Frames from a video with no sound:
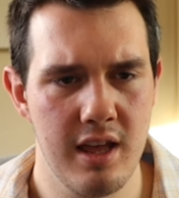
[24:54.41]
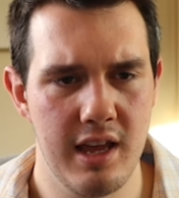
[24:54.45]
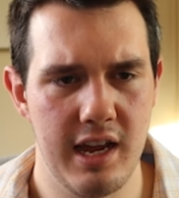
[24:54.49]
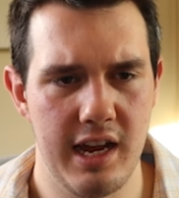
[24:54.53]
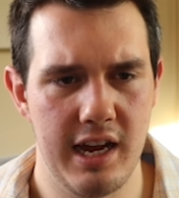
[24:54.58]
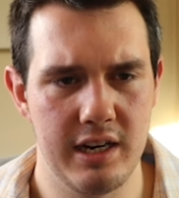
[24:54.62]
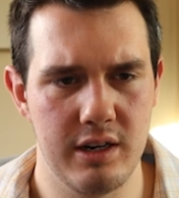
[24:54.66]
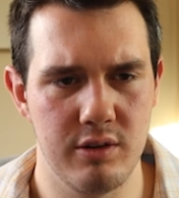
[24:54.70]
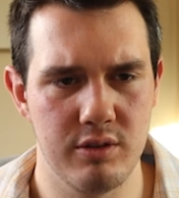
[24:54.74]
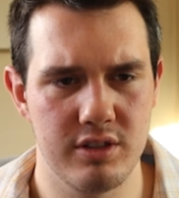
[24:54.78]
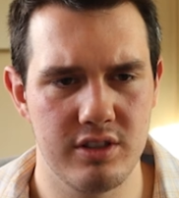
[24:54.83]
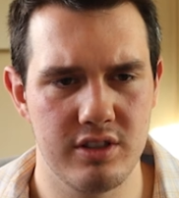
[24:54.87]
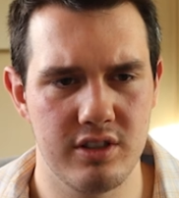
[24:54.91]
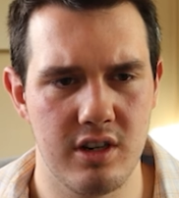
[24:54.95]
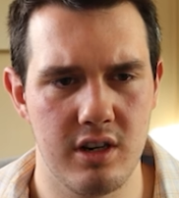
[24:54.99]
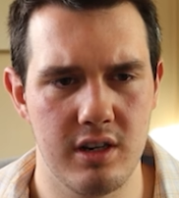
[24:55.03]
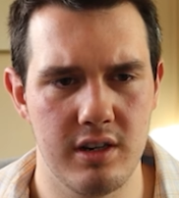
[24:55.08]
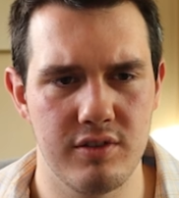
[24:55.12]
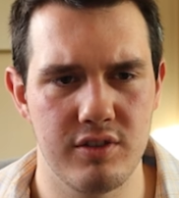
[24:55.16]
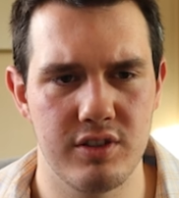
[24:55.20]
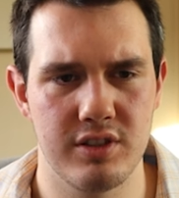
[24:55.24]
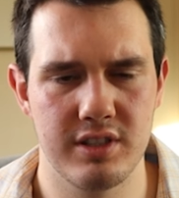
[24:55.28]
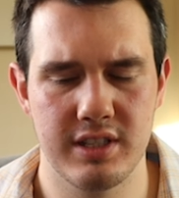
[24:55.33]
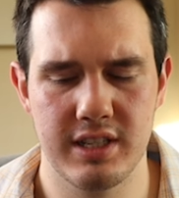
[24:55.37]
and I was kind
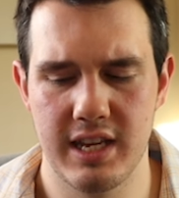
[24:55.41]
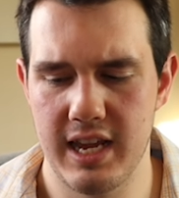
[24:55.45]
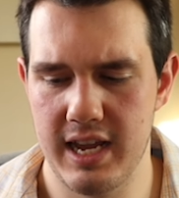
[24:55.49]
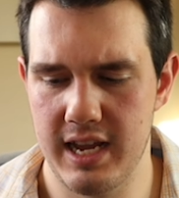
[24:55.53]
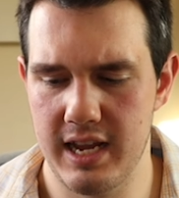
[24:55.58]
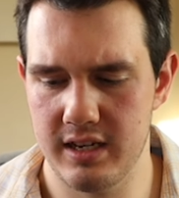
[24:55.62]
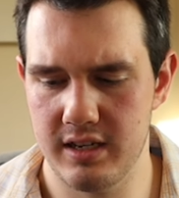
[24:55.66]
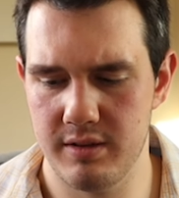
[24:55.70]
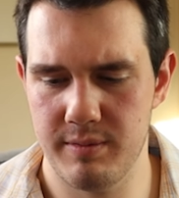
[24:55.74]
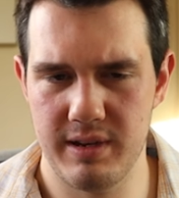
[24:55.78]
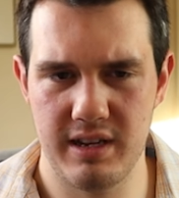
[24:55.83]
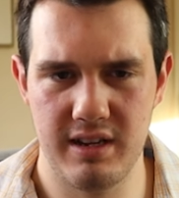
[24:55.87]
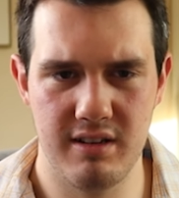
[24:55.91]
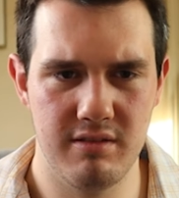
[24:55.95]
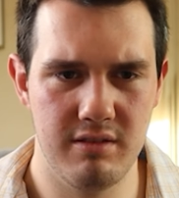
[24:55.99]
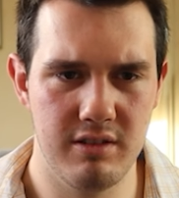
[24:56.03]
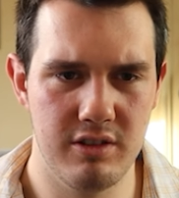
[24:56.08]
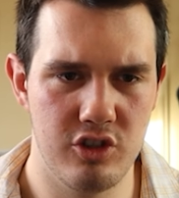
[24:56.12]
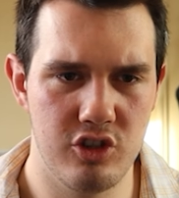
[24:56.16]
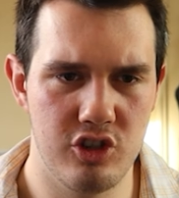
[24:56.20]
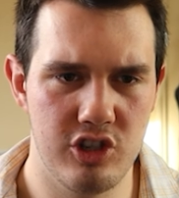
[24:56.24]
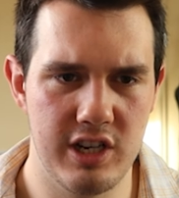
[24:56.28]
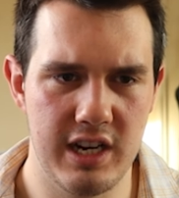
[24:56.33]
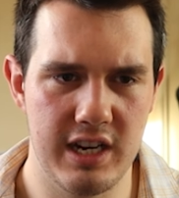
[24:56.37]
of scared about a
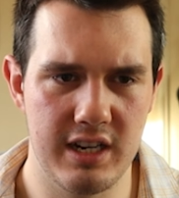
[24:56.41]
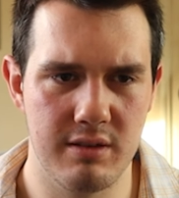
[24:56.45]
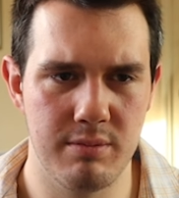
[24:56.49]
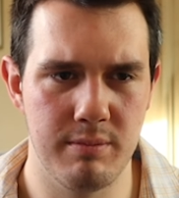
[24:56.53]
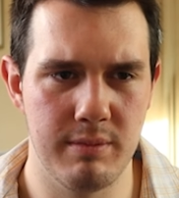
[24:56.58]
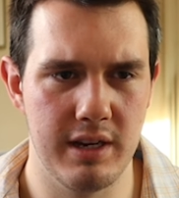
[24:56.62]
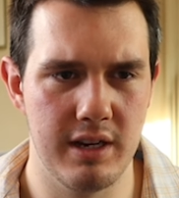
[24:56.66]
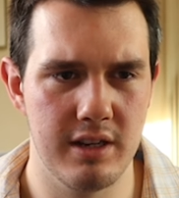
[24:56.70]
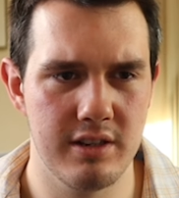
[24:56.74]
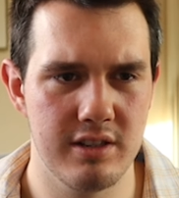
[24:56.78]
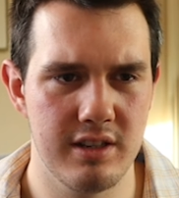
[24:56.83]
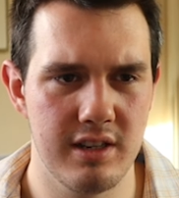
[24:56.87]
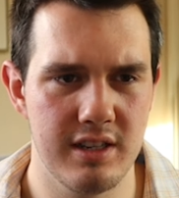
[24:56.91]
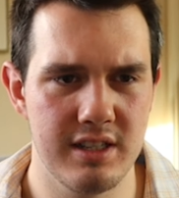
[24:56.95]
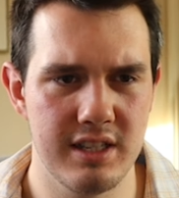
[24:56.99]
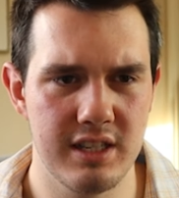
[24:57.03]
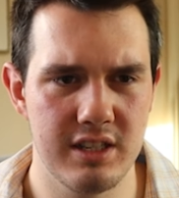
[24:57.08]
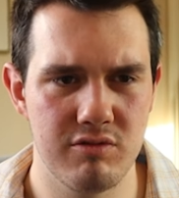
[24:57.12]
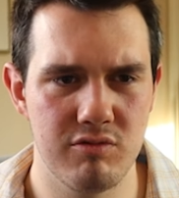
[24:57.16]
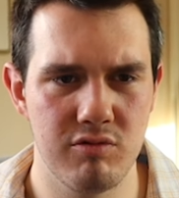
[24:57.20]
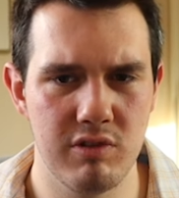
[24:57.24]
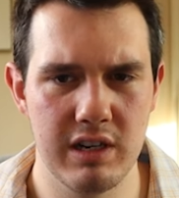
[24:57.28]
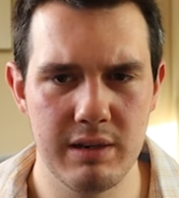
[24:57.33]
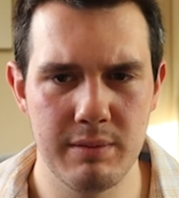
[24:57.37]
checkmate. Is
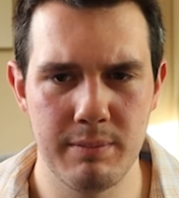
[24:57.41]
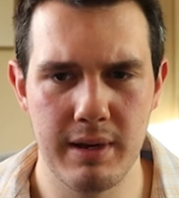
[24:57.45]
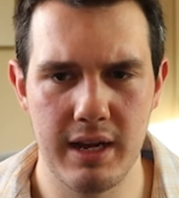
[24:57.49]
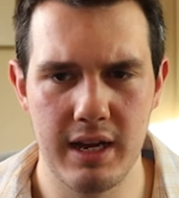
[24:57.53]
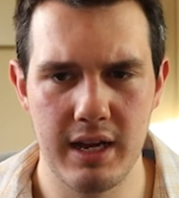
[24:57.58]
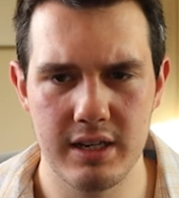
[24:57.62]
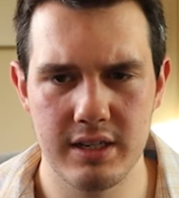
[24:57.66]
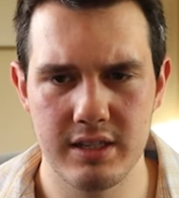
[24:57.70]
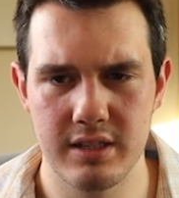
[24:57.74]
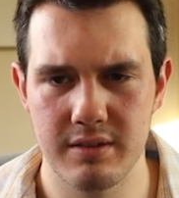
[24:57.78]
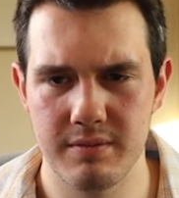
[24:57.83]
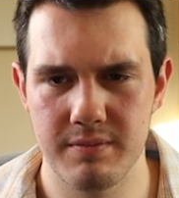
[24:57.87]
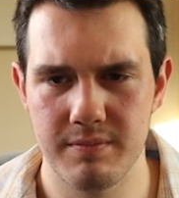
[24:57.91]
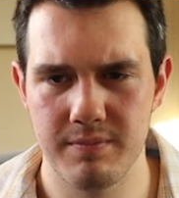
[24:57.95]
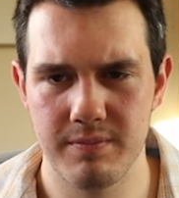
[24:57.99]
this really bad?